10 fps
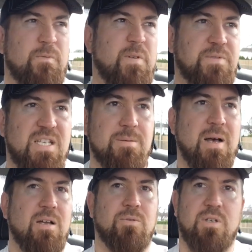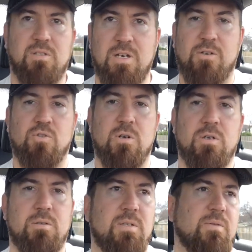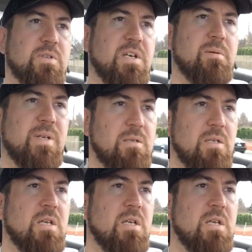15 miles on electric, give or take a bit,